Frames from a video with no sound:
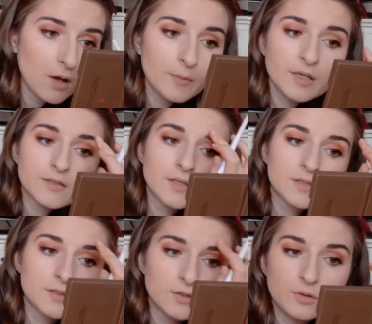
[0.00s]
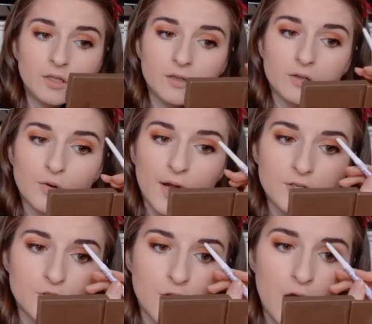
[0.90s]
mean it's doing a
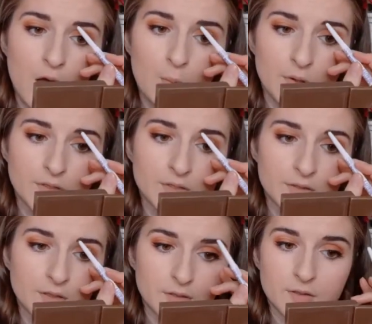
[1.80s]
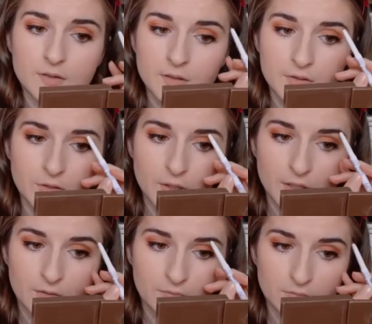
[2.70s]
grand job. It's
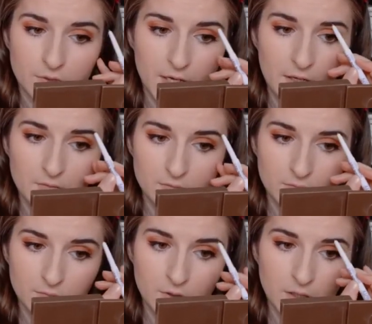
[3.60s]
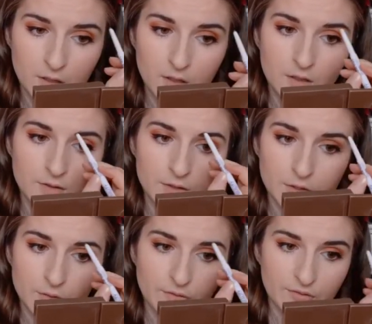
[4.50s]
doing, yeah, it's
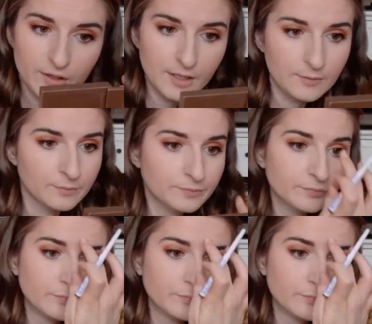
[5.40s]
doing fine.